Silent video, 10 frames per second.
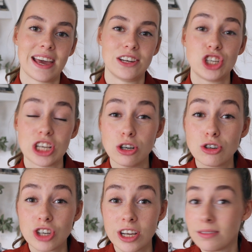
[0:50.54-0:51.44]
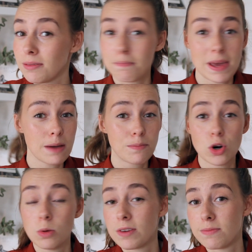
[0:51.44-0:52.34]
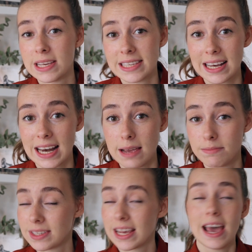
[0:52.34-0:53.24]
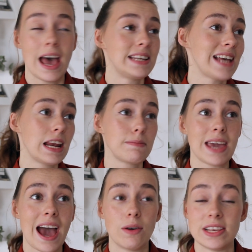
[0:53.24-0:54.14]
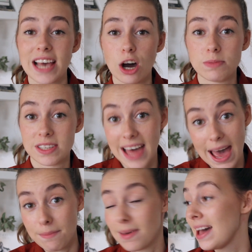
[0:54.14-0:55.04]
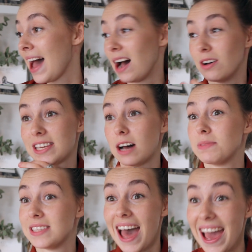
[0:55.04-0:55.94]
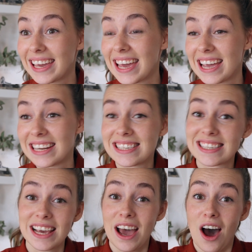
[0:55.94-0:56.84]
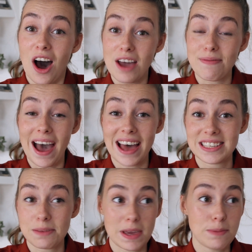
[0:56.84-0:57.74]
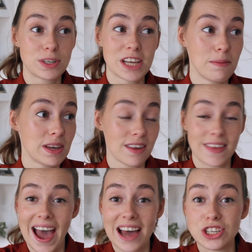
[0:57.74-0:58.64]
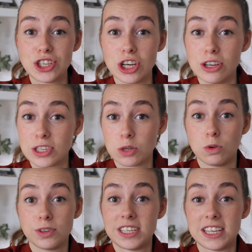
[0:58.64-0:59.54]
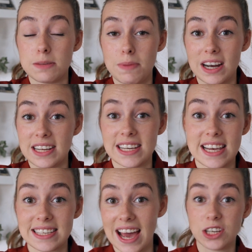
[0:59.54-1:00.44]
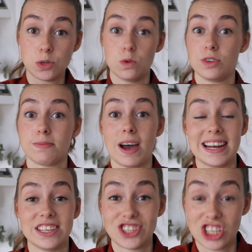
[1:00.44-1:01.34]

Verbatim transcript: their children being born with missing limbs, telling me how it's helped them, how it's helped their kids. I've had people tell me that their attitudes towards disabilities and towards mine has